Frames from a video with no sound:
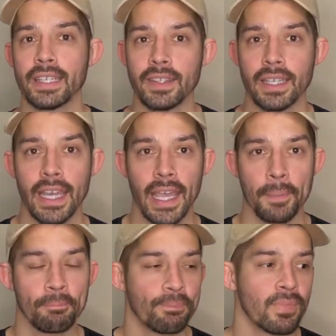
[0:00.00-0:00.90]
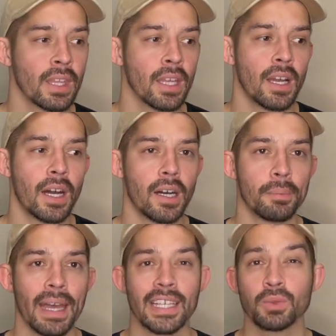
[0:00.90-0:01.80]
in the game.
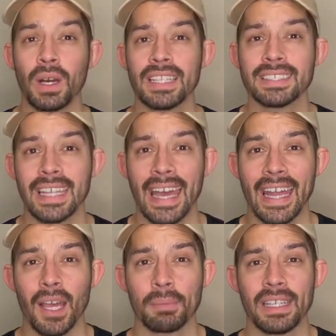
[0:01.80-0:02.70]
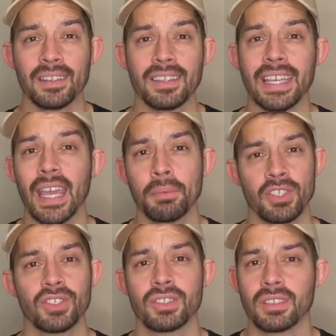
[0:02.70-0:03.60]
As well as that, I mean, the game is just